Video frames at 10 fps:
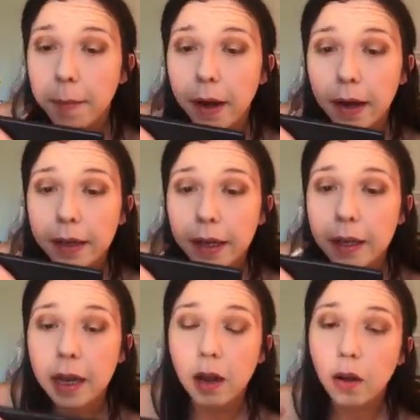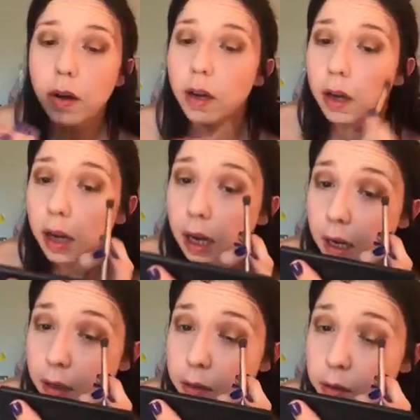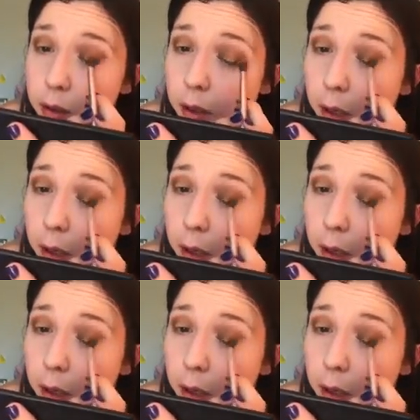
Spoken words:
packing that on and